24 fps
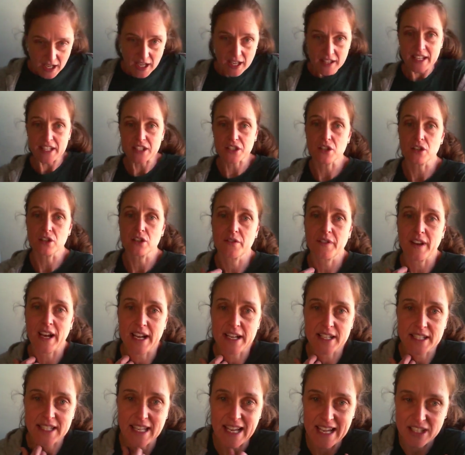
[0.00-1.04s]
that
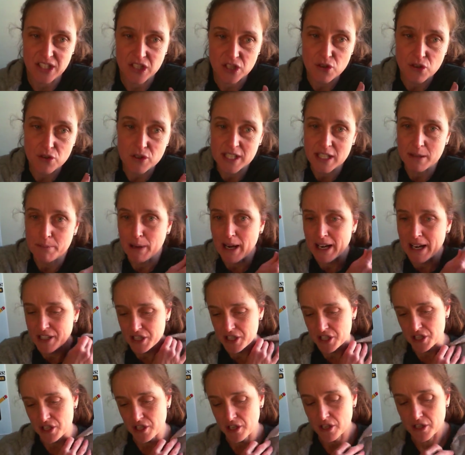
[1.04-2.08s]
certifies S2C
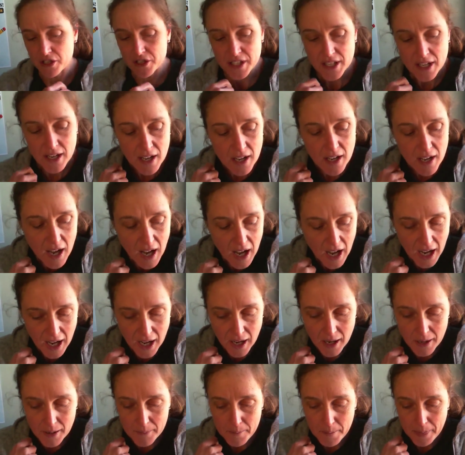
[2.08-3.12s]
practitioners.
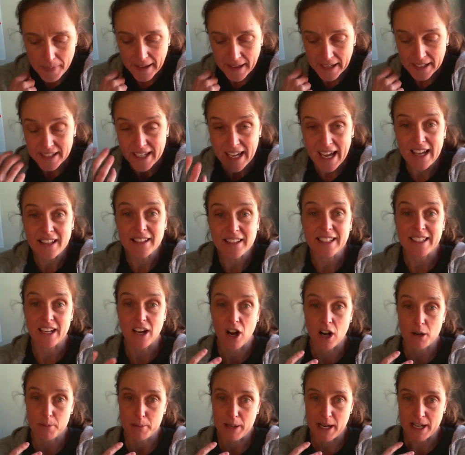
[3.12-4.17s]
And Kelley,
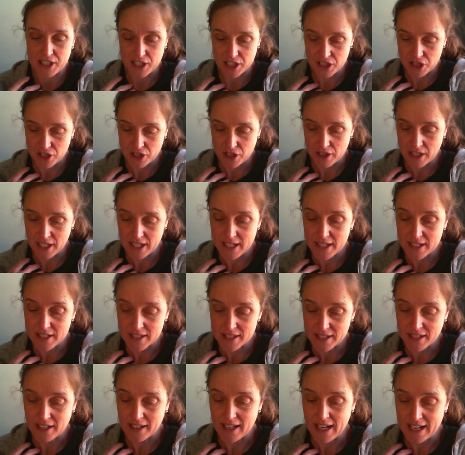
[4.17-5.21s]
our practitioner, is
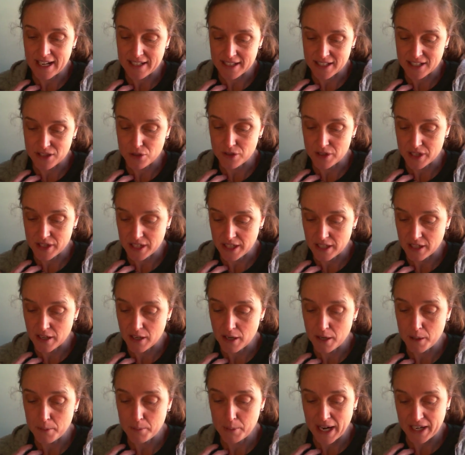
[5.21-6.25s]
an S2C
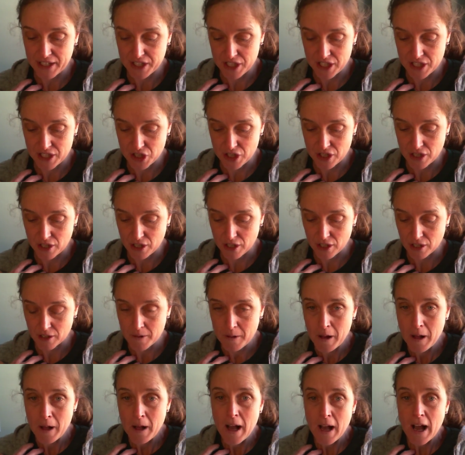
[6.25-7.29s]
practitioner.
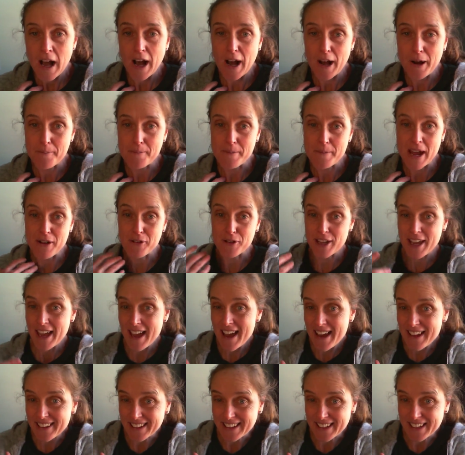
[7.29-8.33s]
Now,
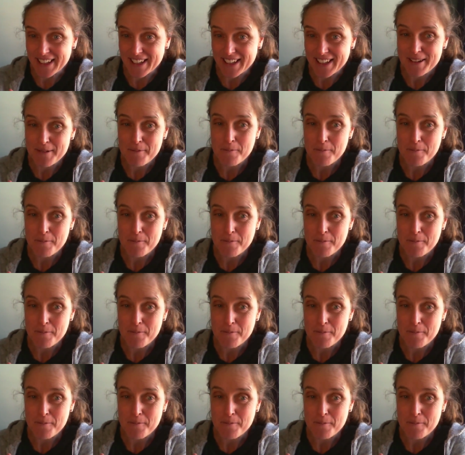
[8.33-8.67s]
Kelley